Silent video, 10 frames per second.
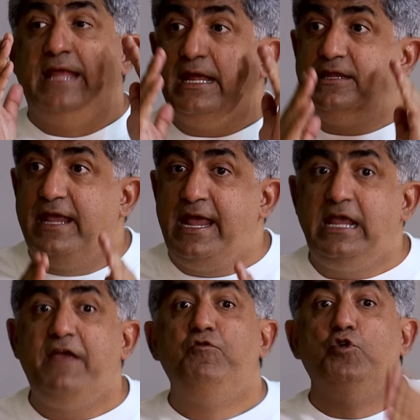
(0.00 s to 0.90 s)
They think
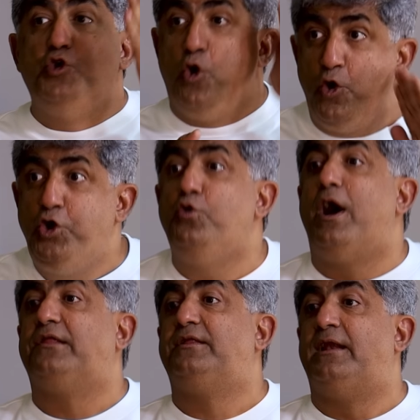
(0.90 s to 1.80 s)
if you don't do
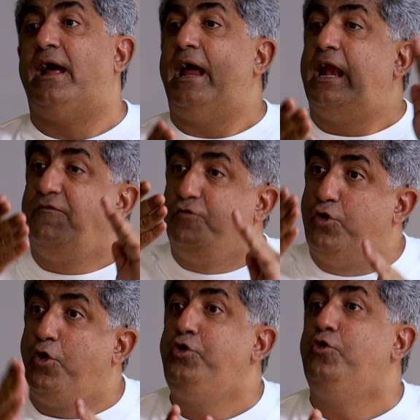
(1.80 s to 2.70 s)
asana and if you
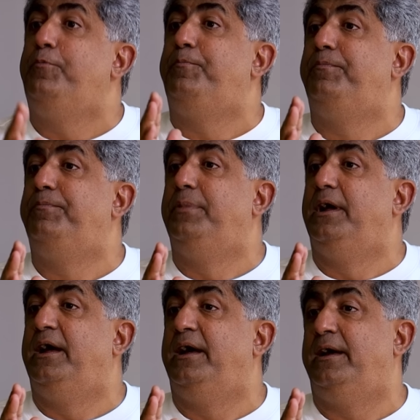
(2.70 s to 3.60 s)
don't do
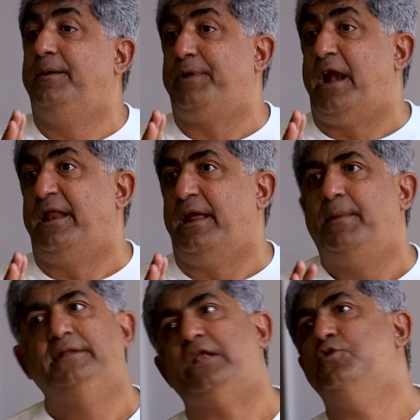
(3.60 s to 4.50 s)

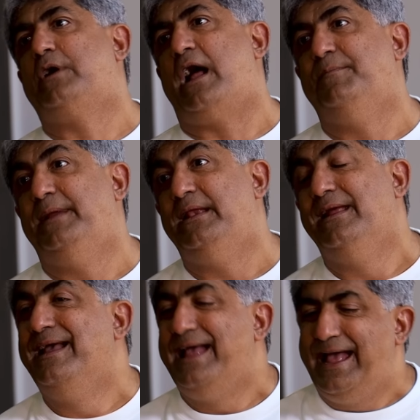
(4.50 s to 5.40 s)
pranayama, then you can't be,
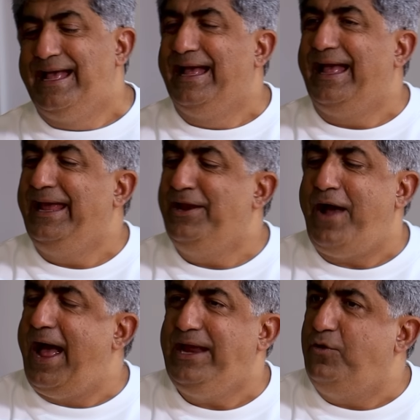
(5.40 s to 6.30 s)
you know,
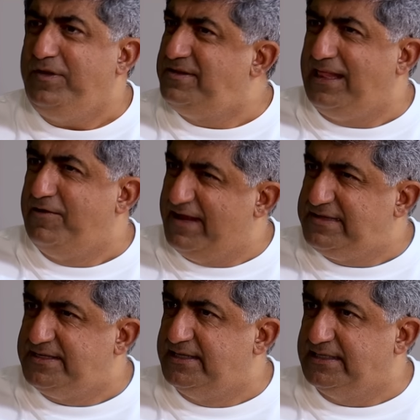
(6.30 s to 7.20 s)
I always tell the
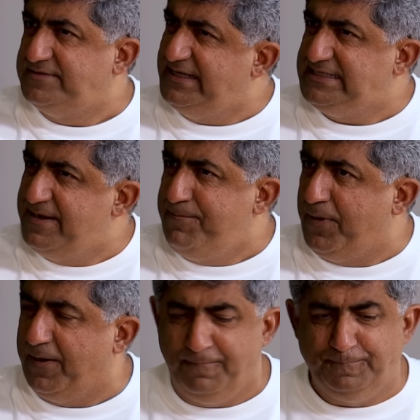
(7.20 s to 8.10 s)
Westerners, very simple.